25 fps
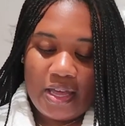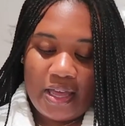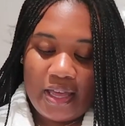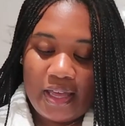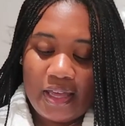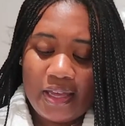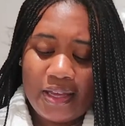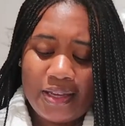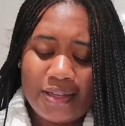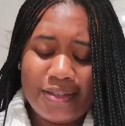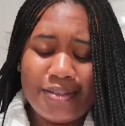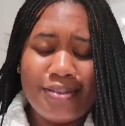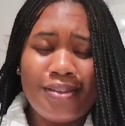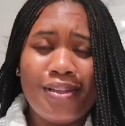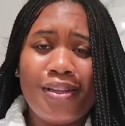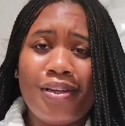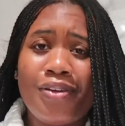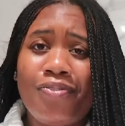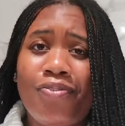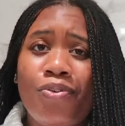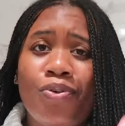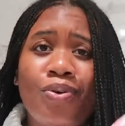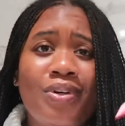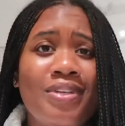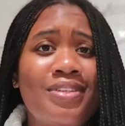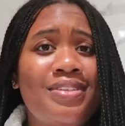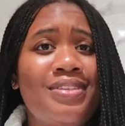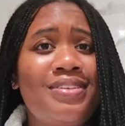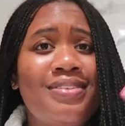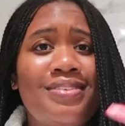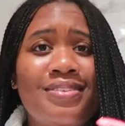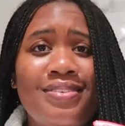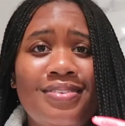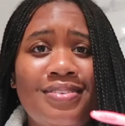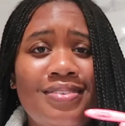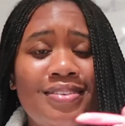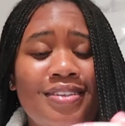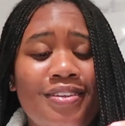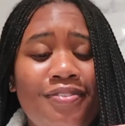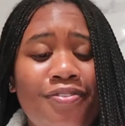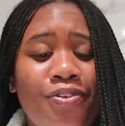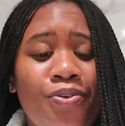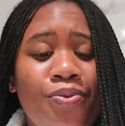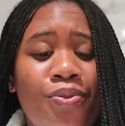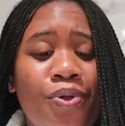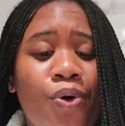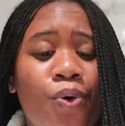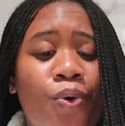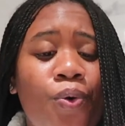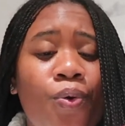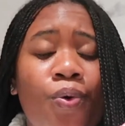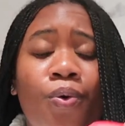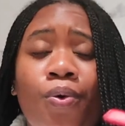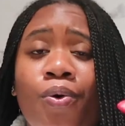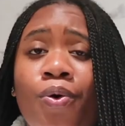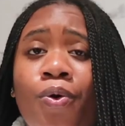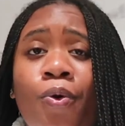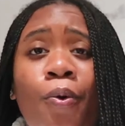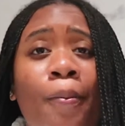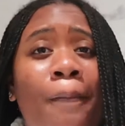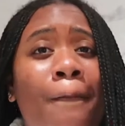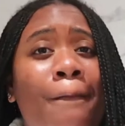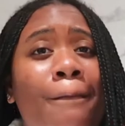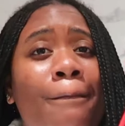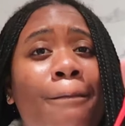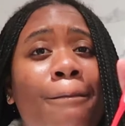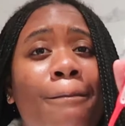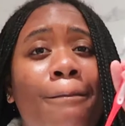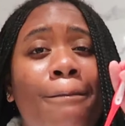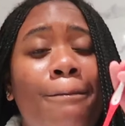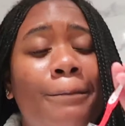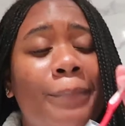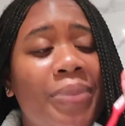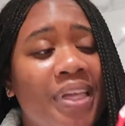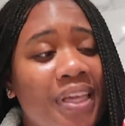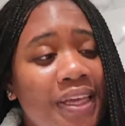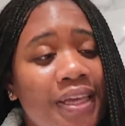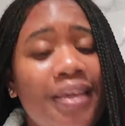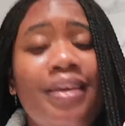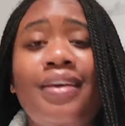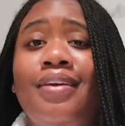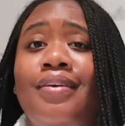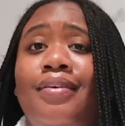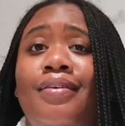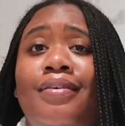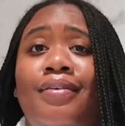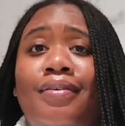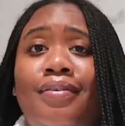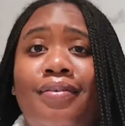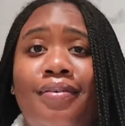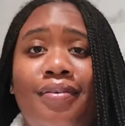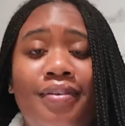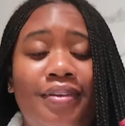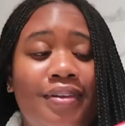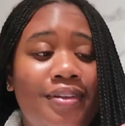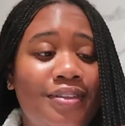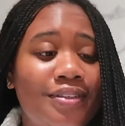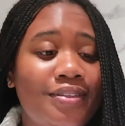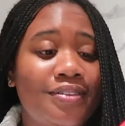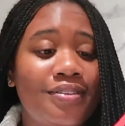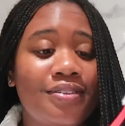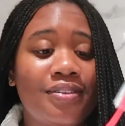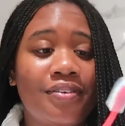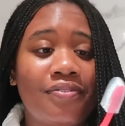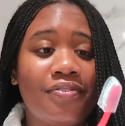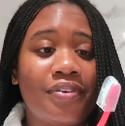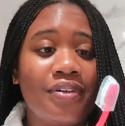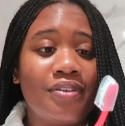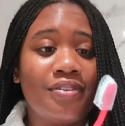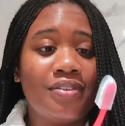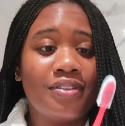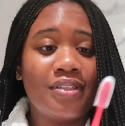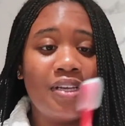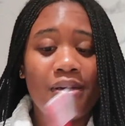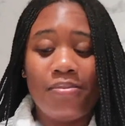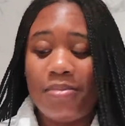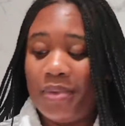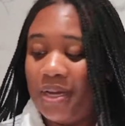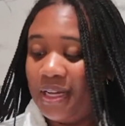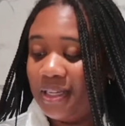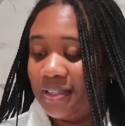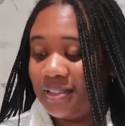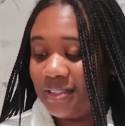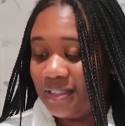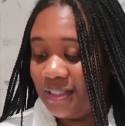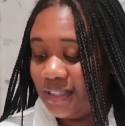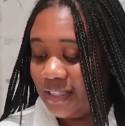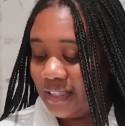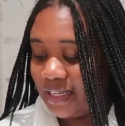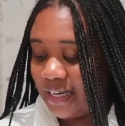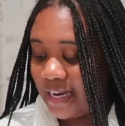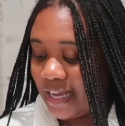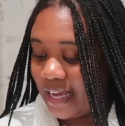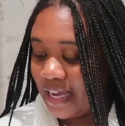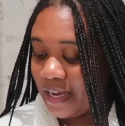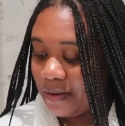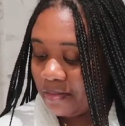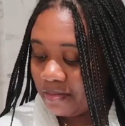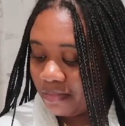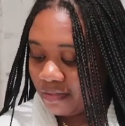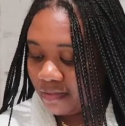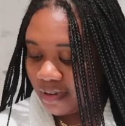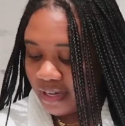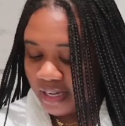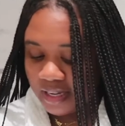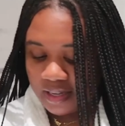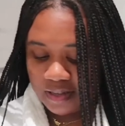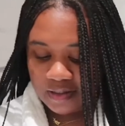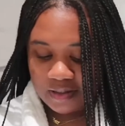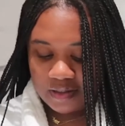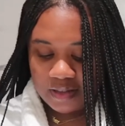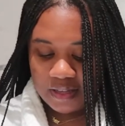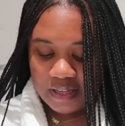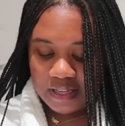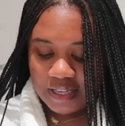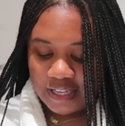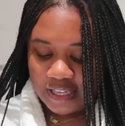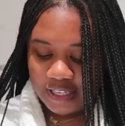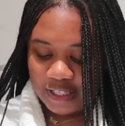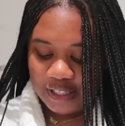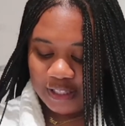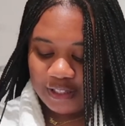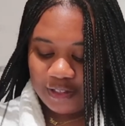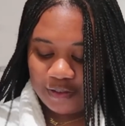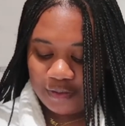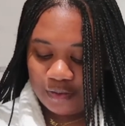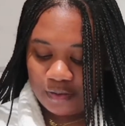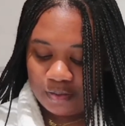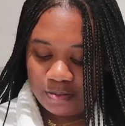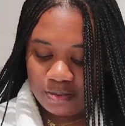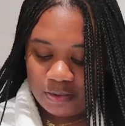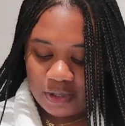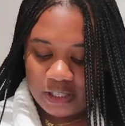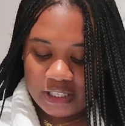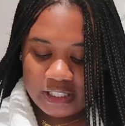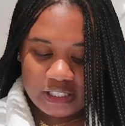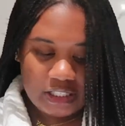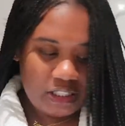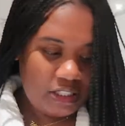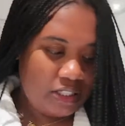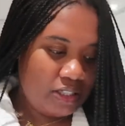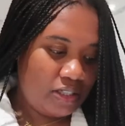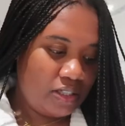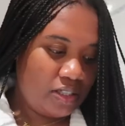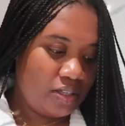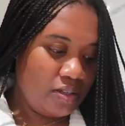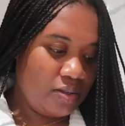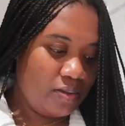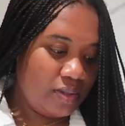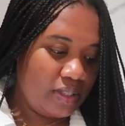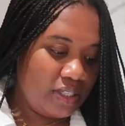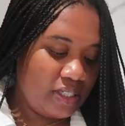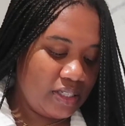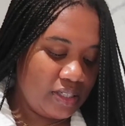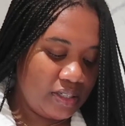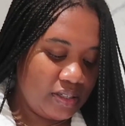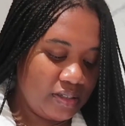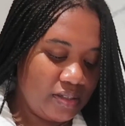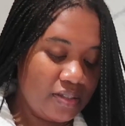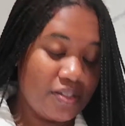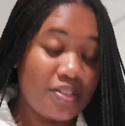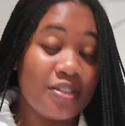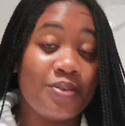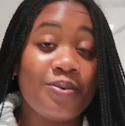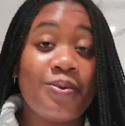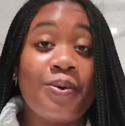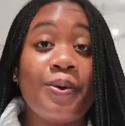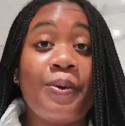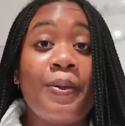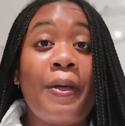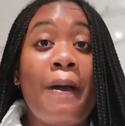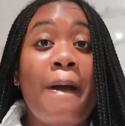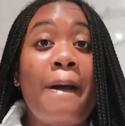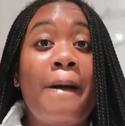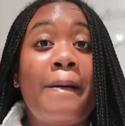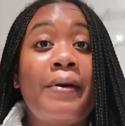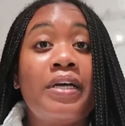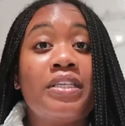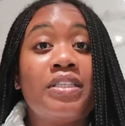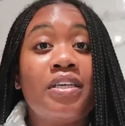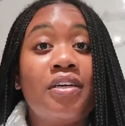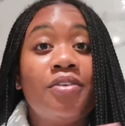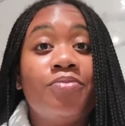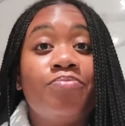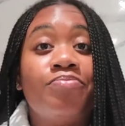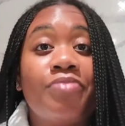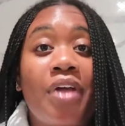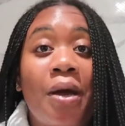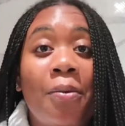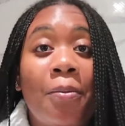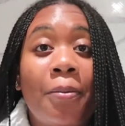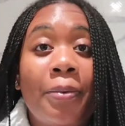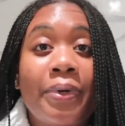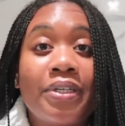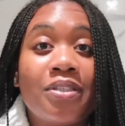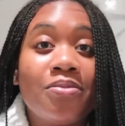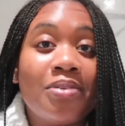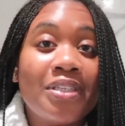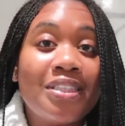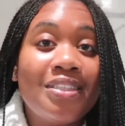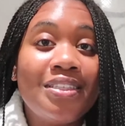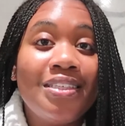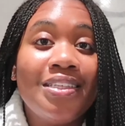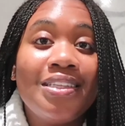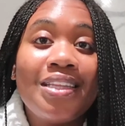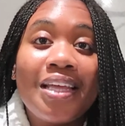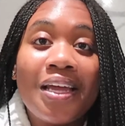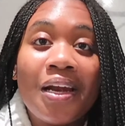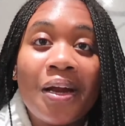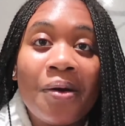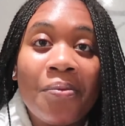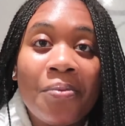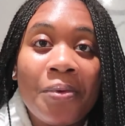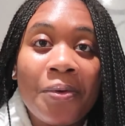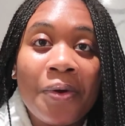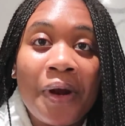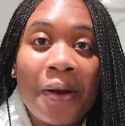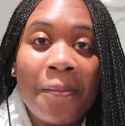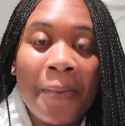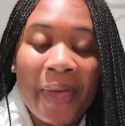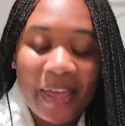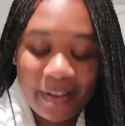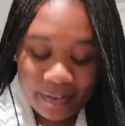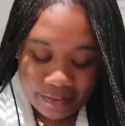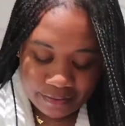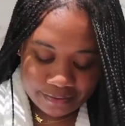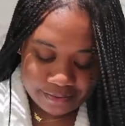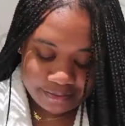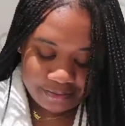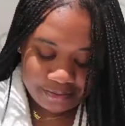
and the Four Seasons give you the Oral-B. This is the first time I've seen a name brand toothbrush at the hotels. So I'm gonna brush my teeth and I'll be right back.